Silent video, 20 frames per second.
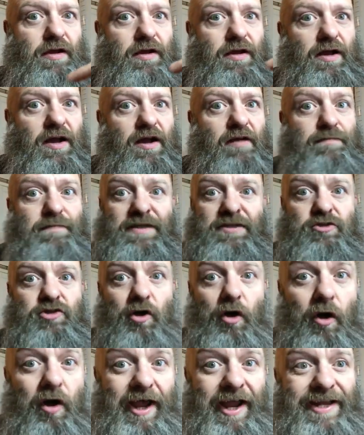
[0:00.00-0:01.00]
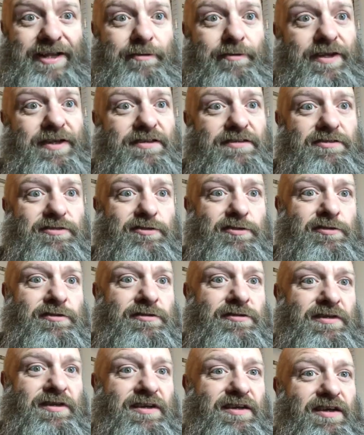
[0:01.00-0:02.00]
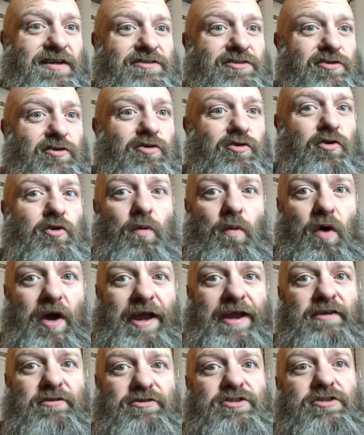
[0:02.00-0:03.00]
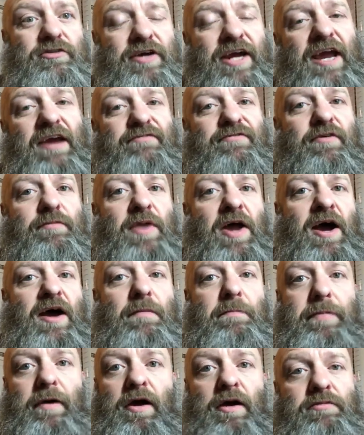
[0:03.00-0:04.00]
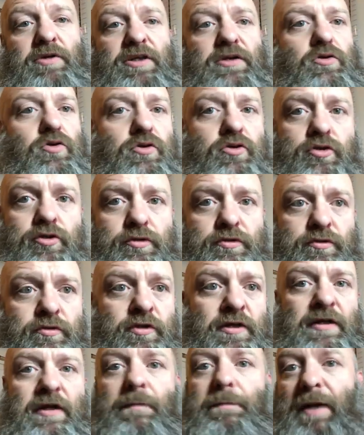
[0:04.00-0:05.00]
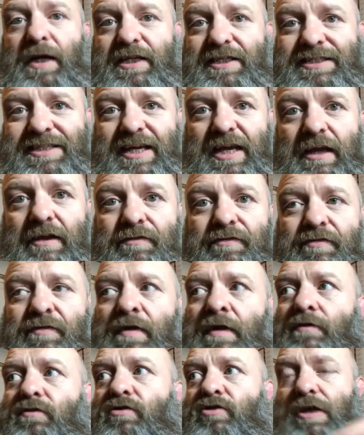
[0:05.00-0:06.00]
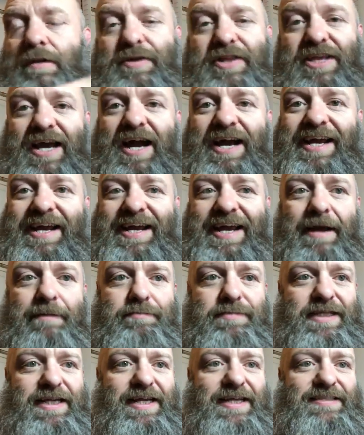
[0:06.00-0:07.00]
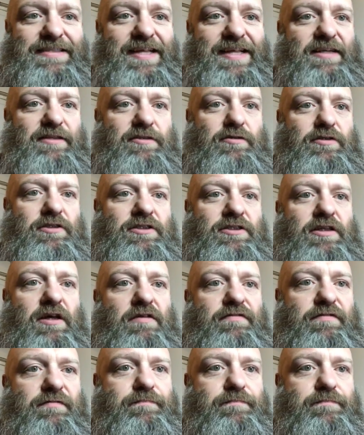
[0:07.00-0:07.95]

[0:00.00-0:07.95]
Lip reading: I've been taught anyway. So I don't know what else you'll get from that, but I'm going to go and do bike safe, some of the IAM days, that sort of stuff.